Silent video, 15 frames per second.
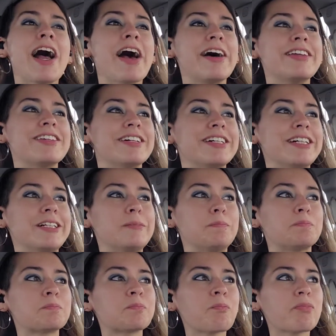And
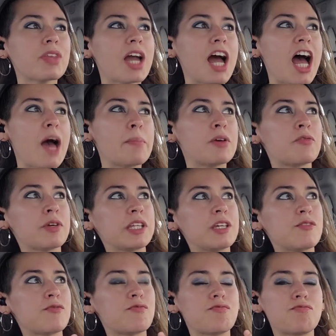I've been really